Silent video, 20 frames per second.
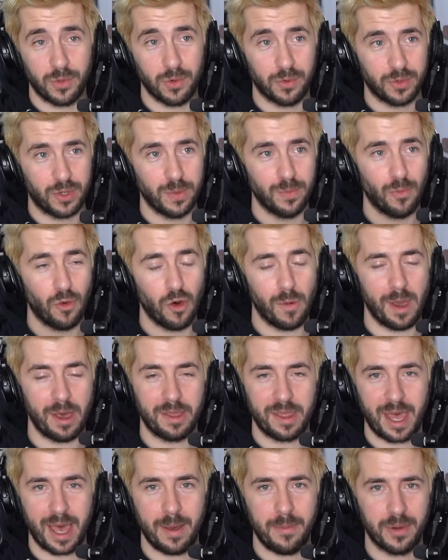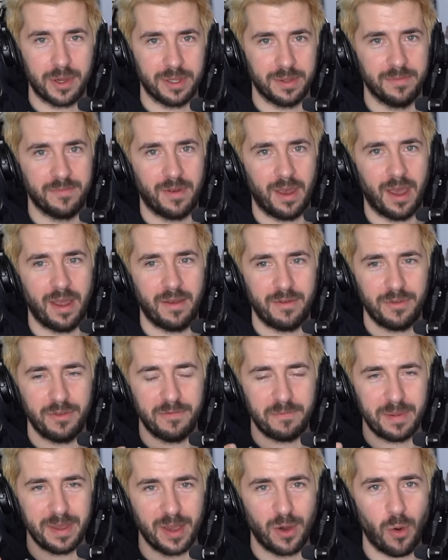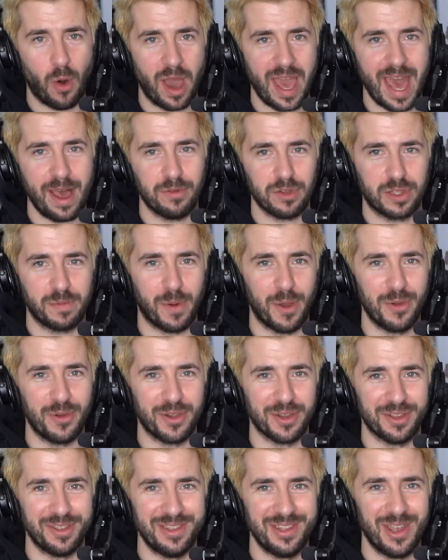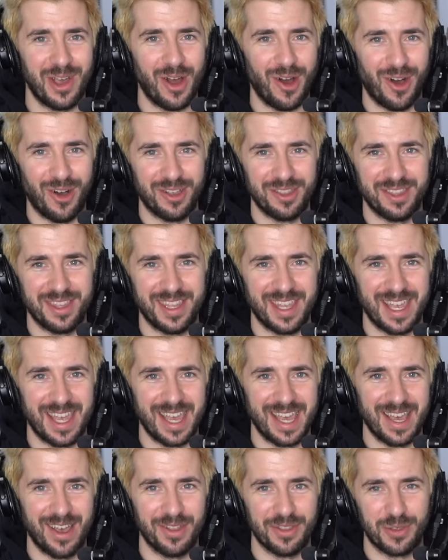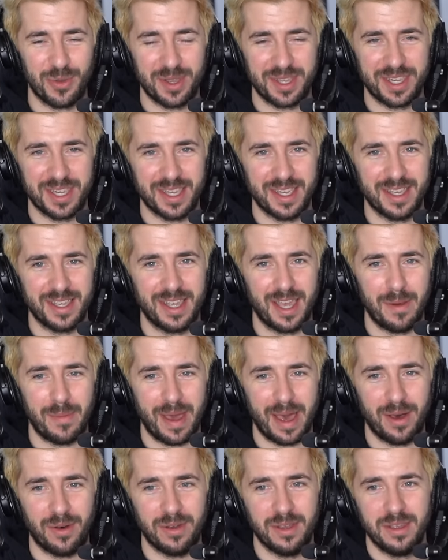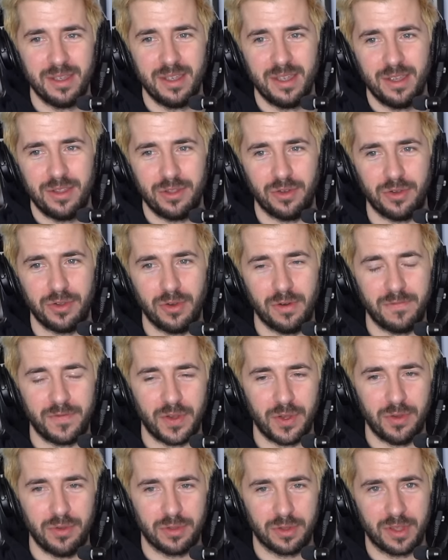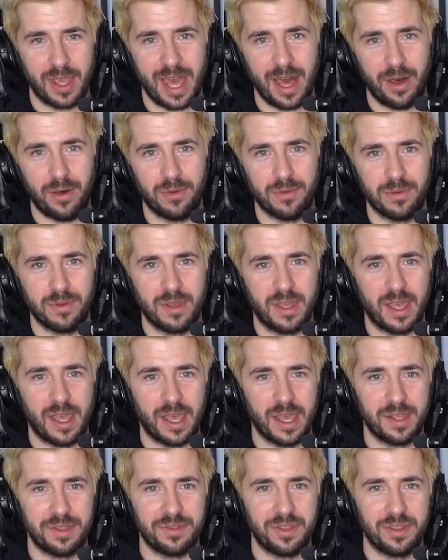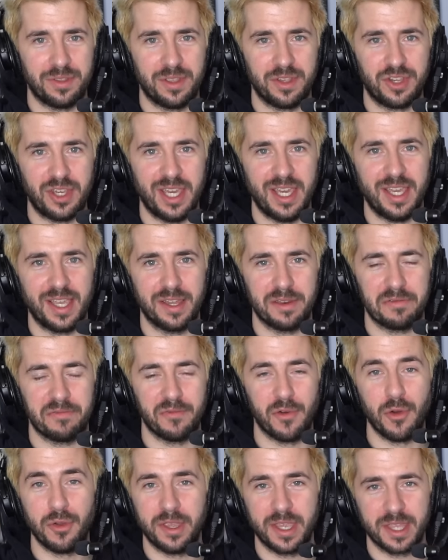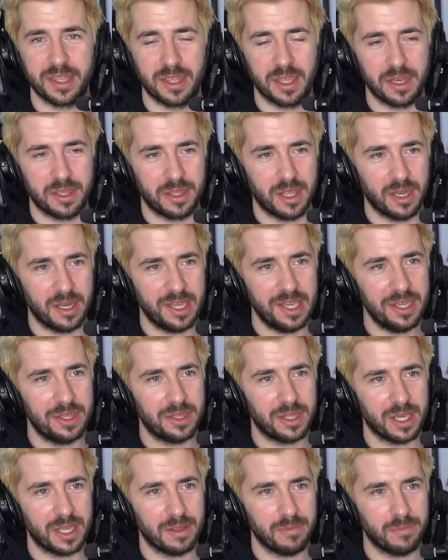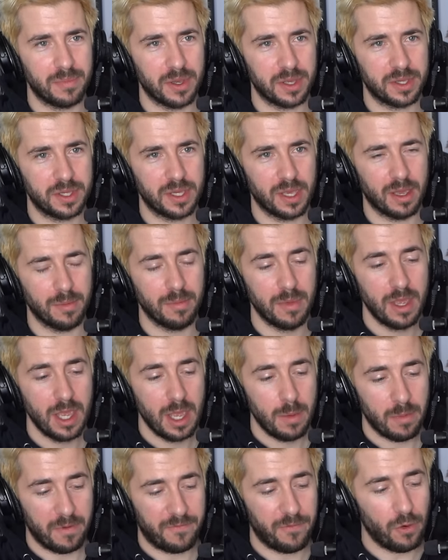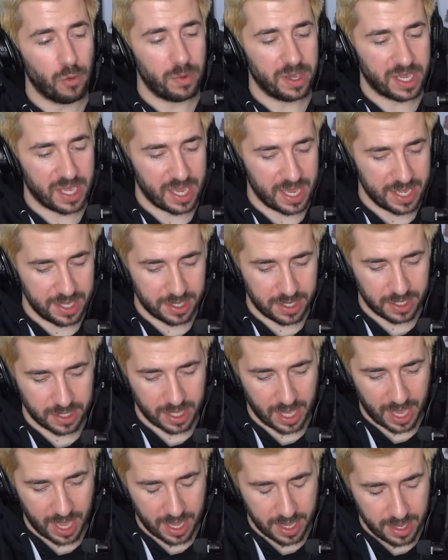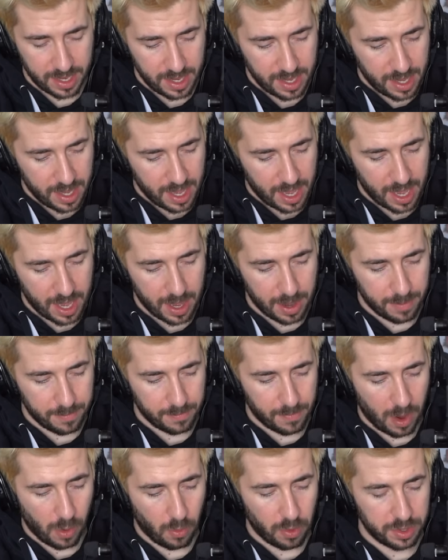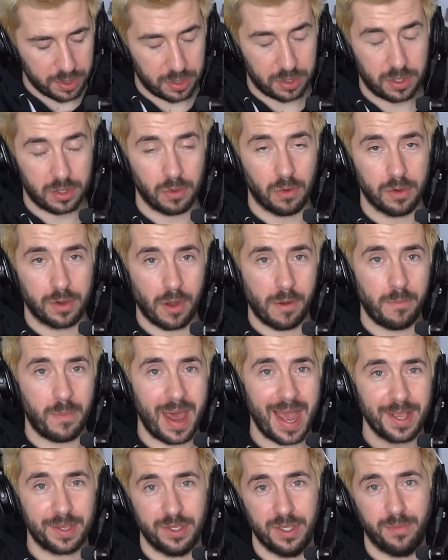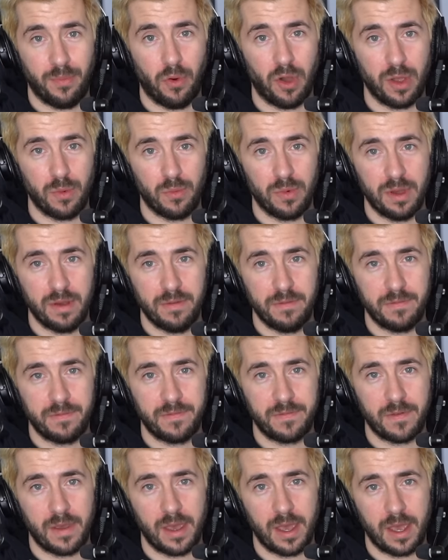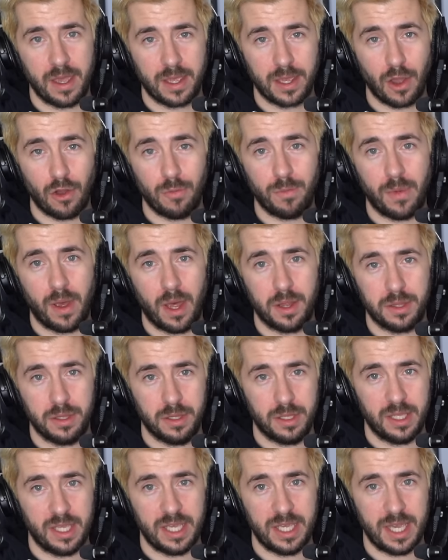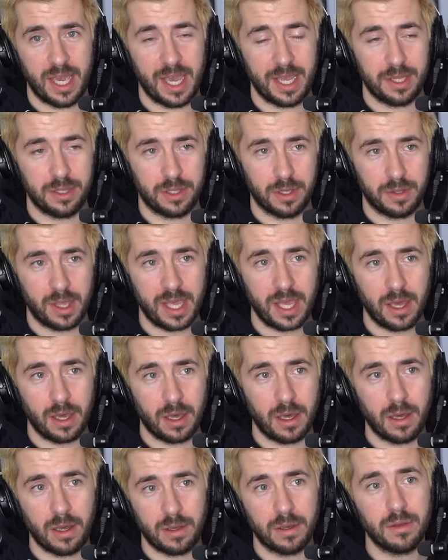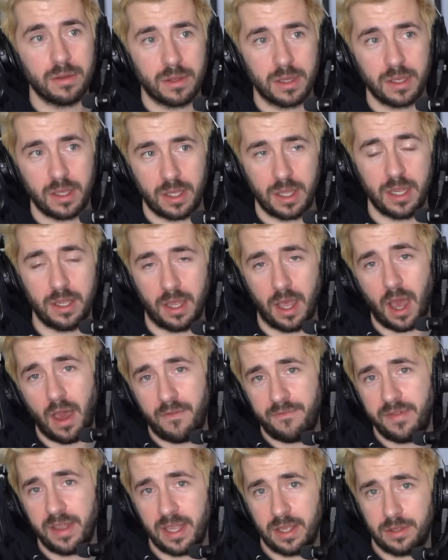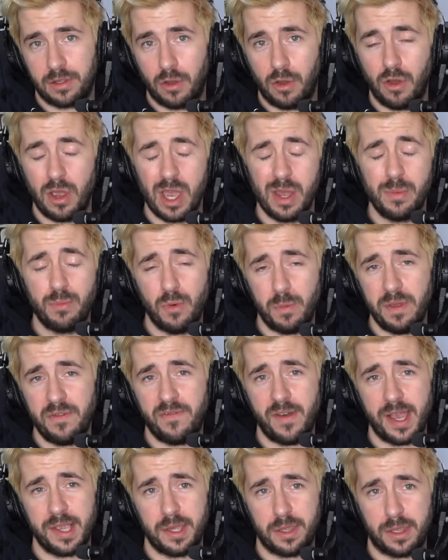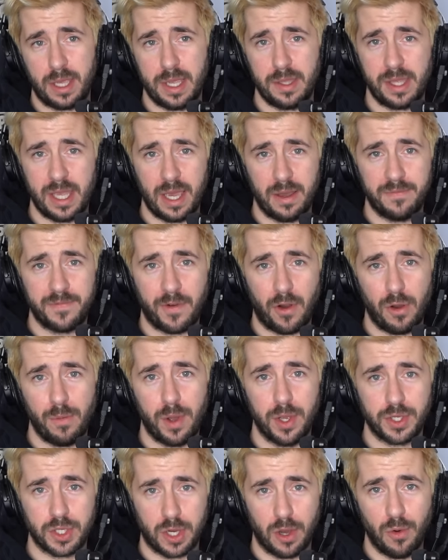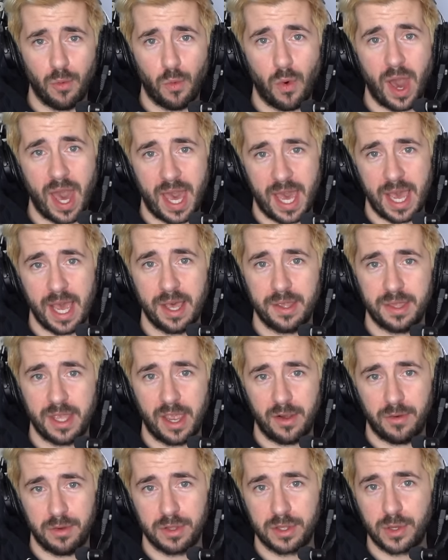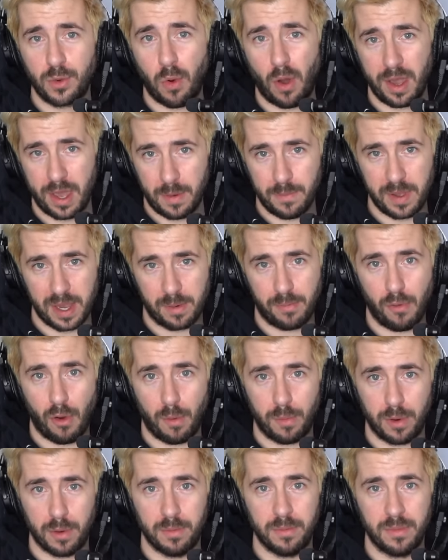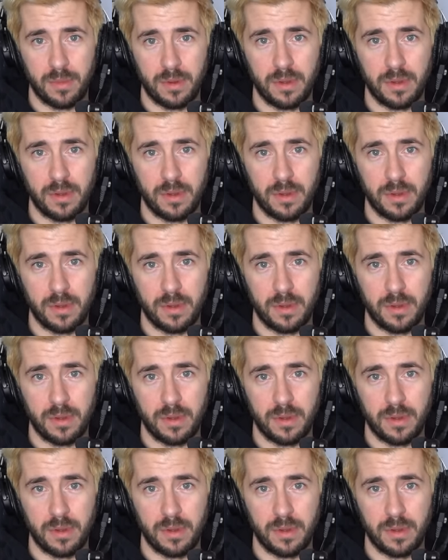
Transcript: to talk to you more about that because you've been quite outspoken on uh, on Twitter about sort of your views and how uh, the, the, cheating is ruining the, the league scene. But um, before we get into that, um, I wanted to sort of go back to the point with uh, Codemasters and EA. So they are, I think, so it would be fair to say they are very much aware there is quite a big problem.